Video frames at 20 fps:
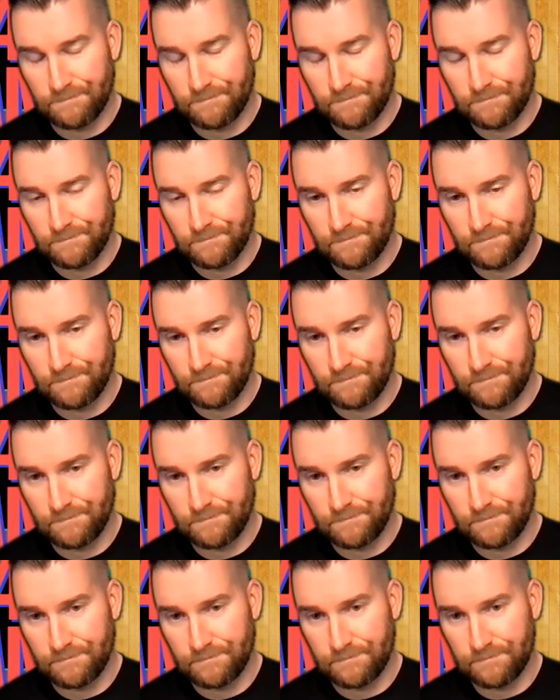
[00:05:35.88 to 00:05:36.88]

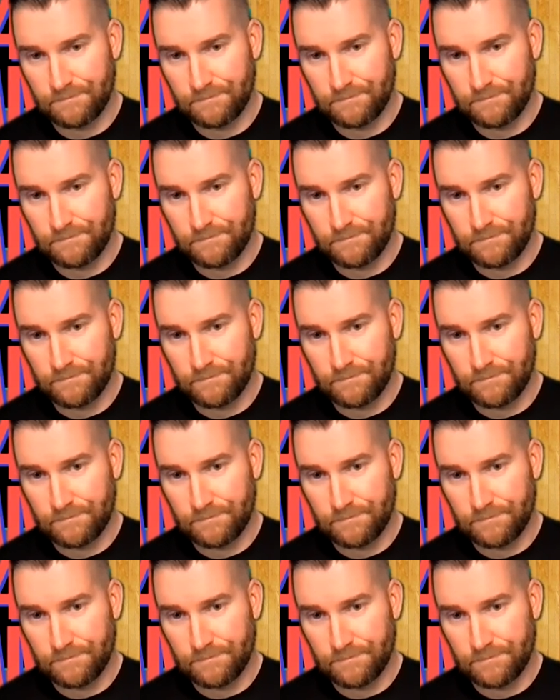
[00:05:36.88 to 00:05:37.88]

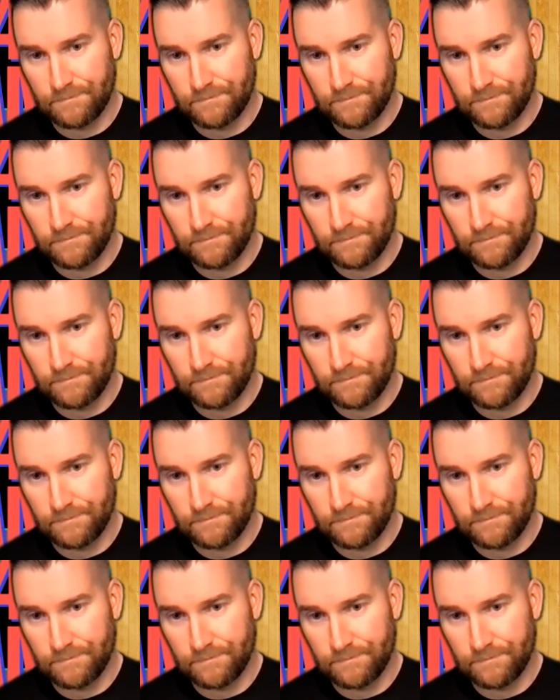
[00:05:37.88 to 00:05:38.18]
This person isn't speaking.